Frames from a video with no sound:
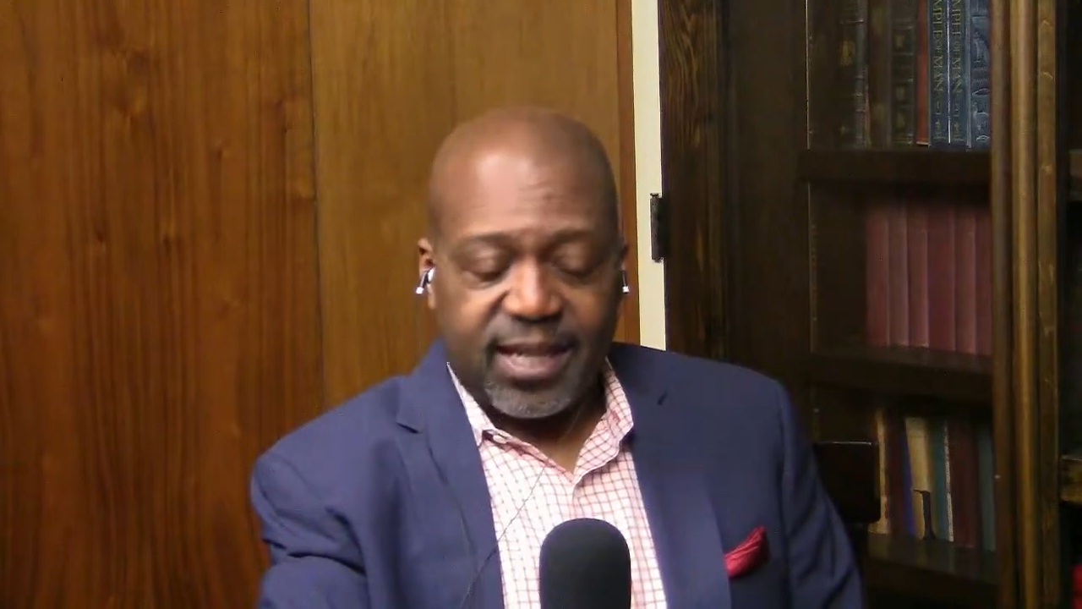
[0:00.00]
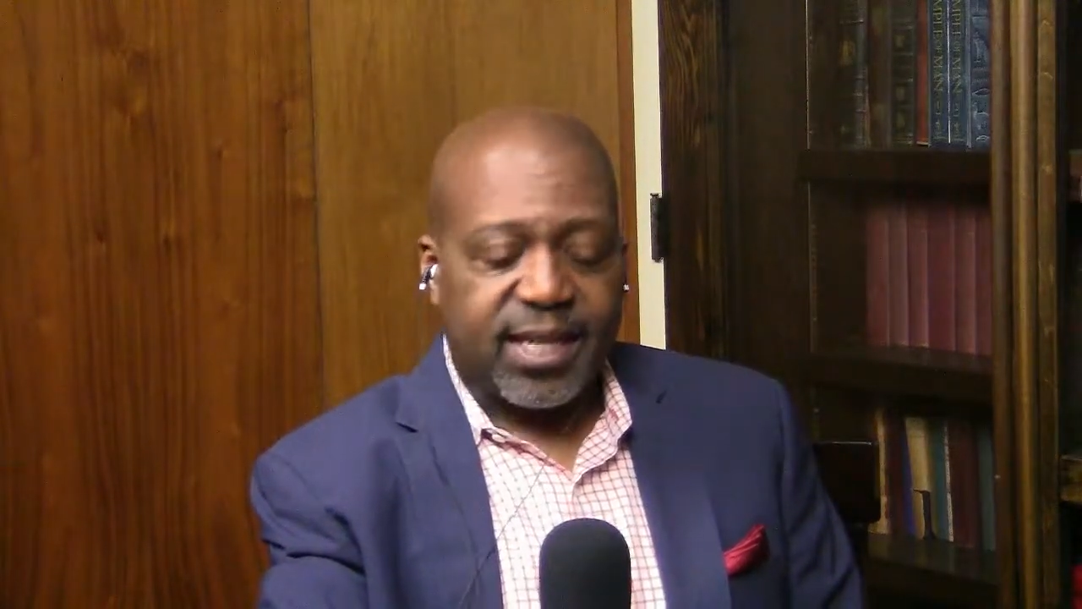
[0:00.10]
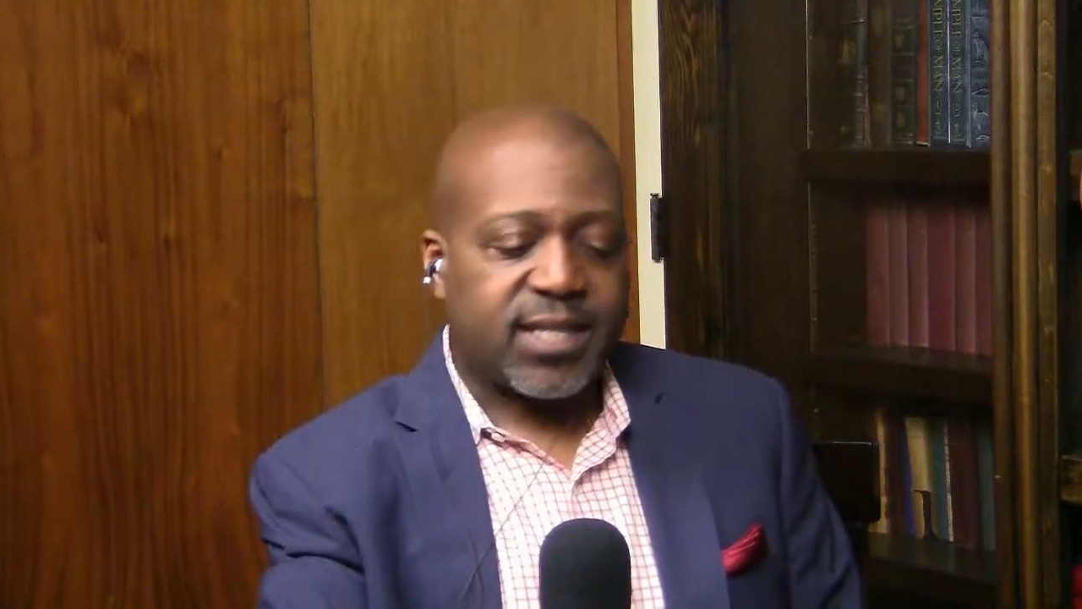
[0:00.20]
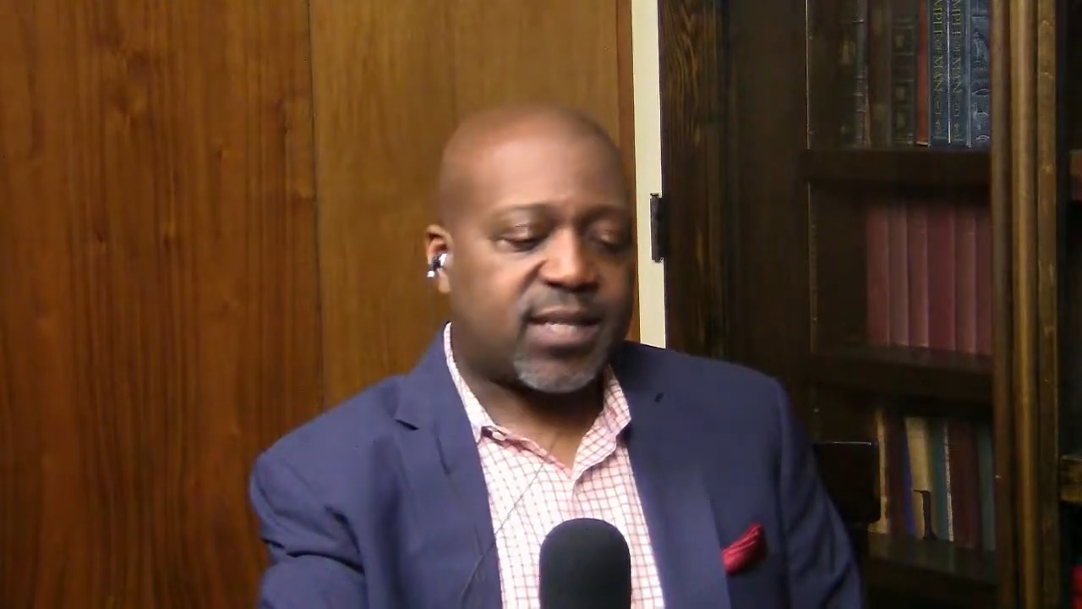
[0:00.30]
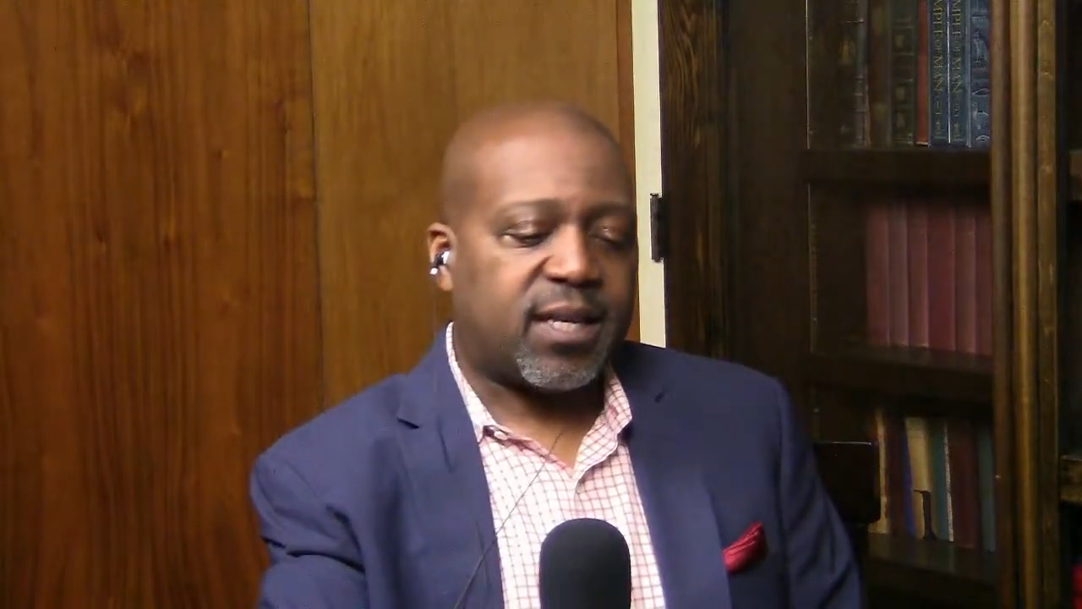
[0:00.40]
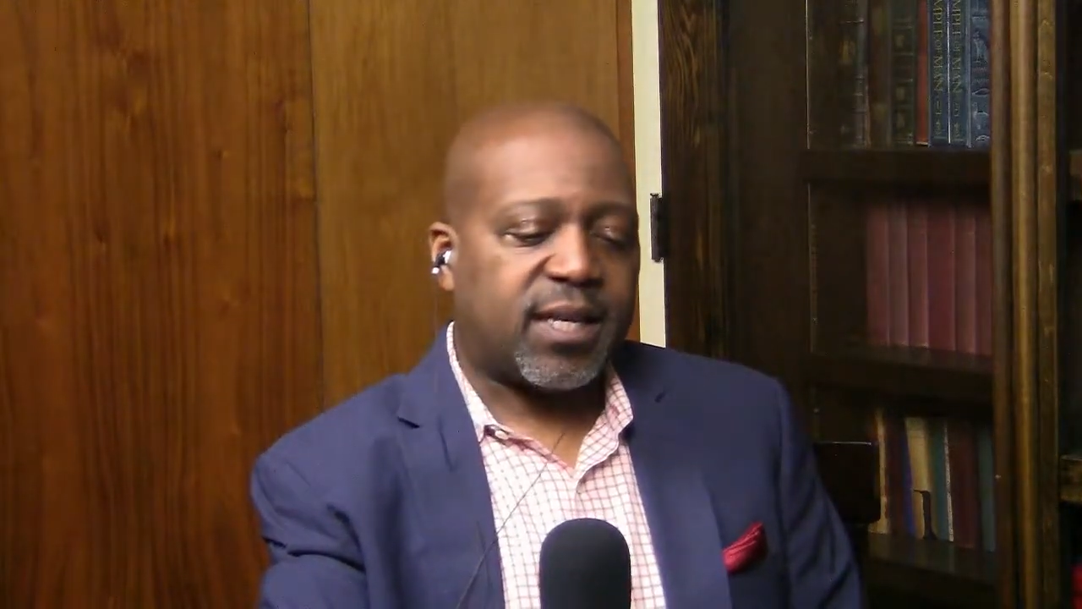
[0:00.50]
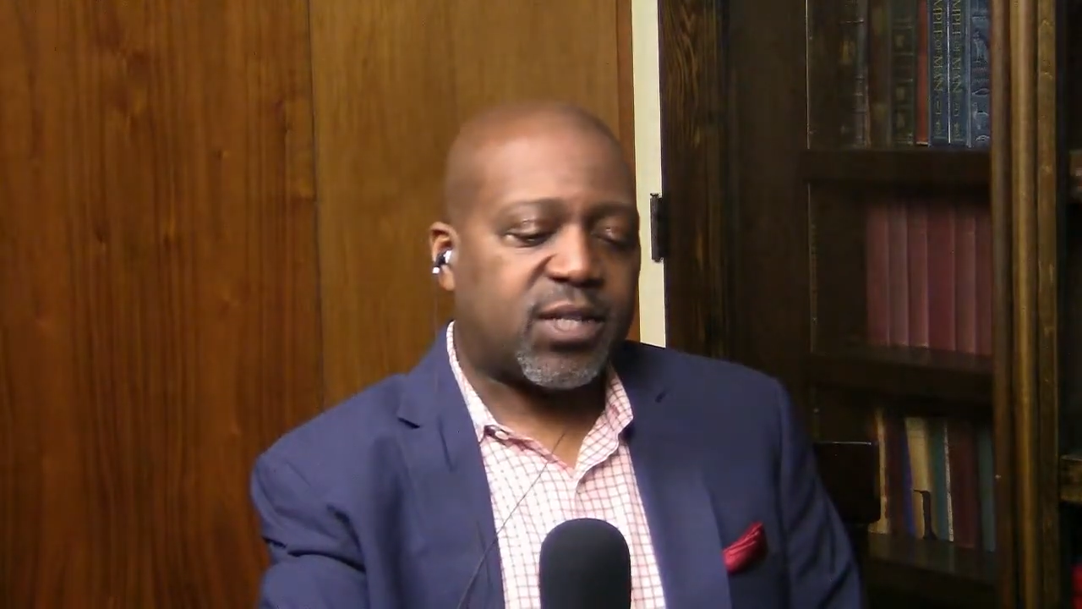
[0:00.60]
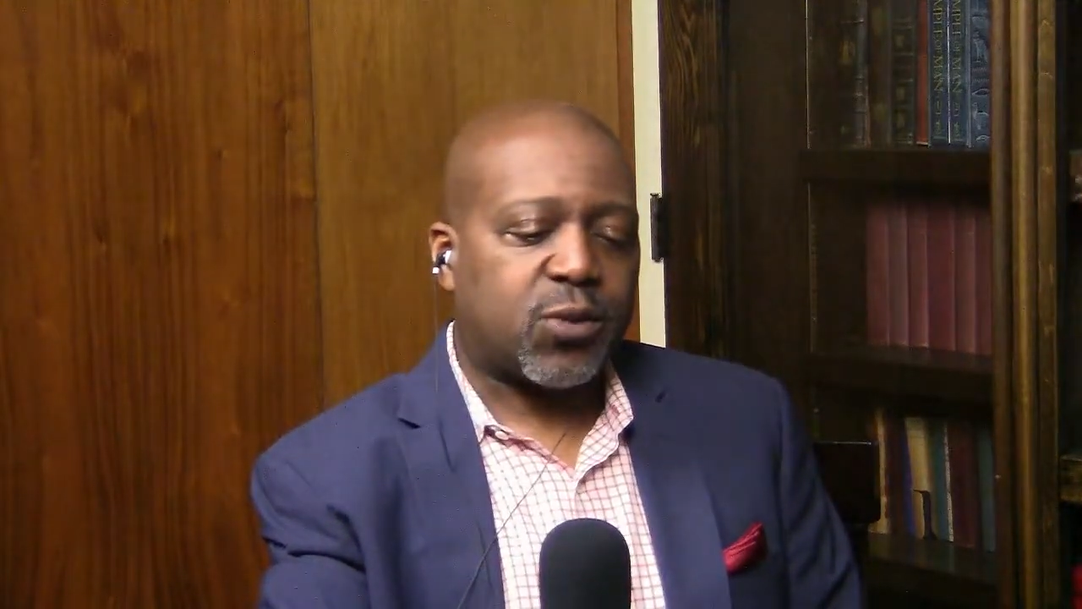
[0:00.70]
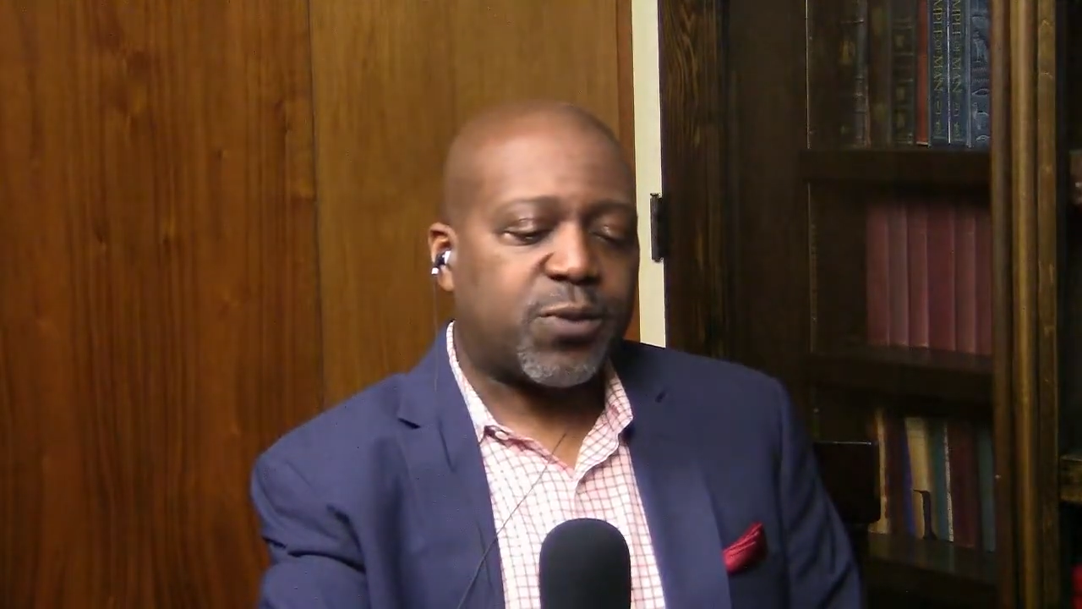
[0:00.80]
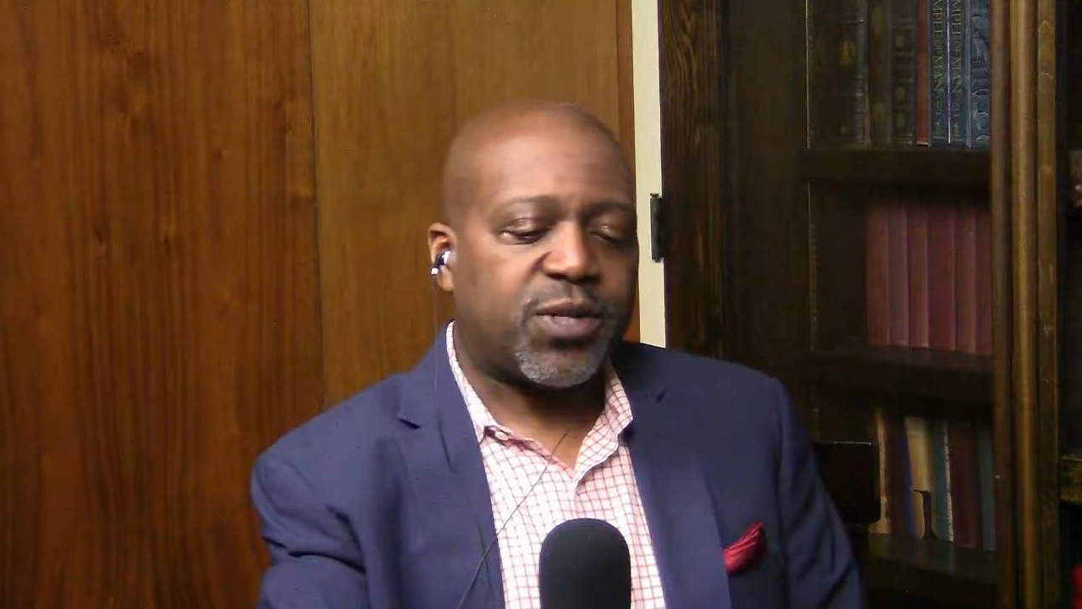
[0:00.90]
It's
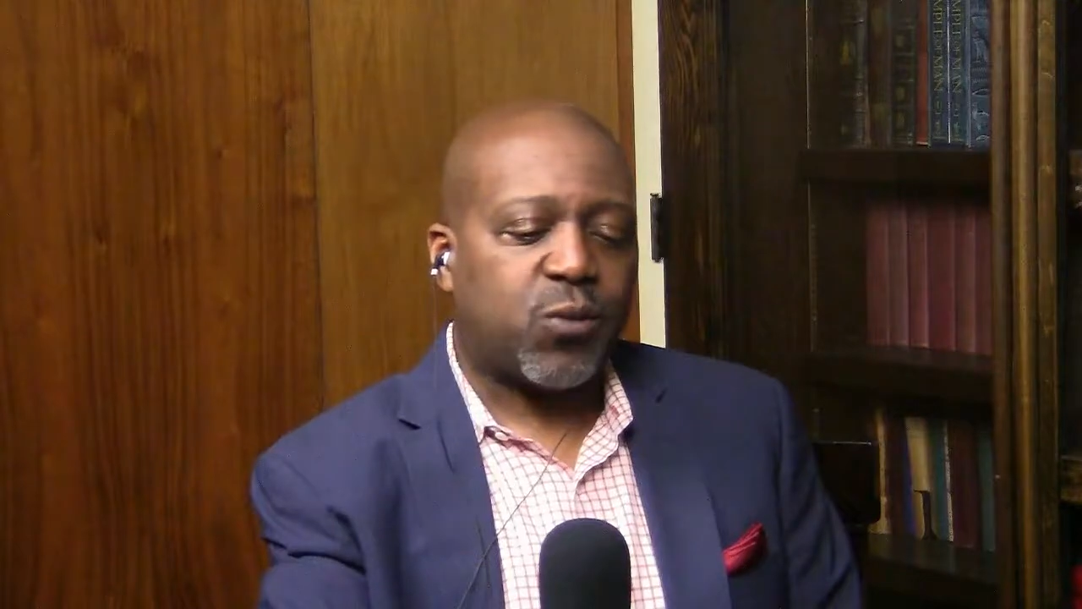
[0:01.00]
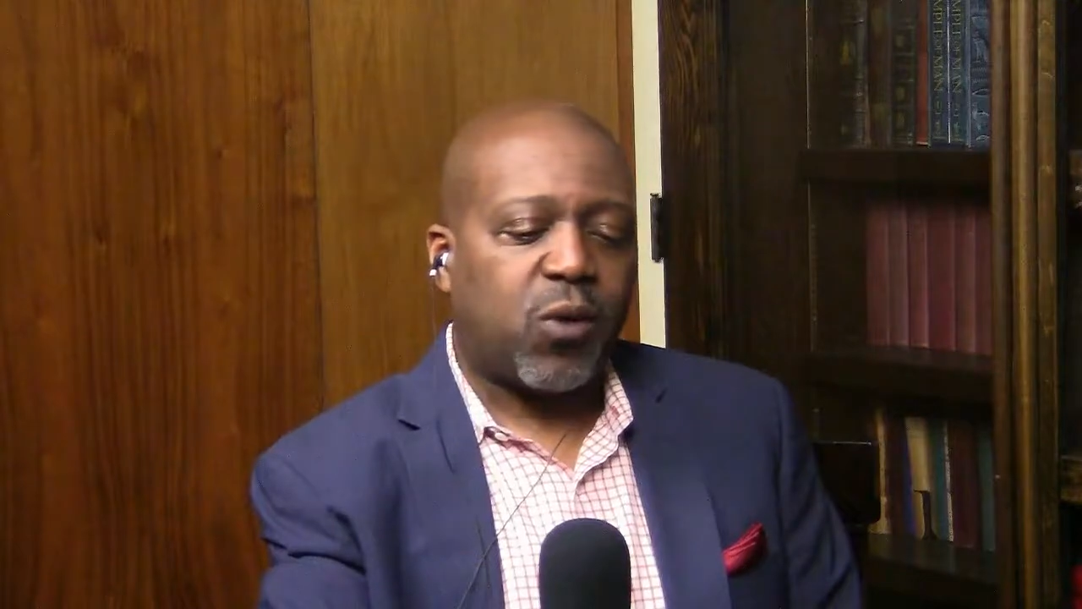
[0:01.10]
the reason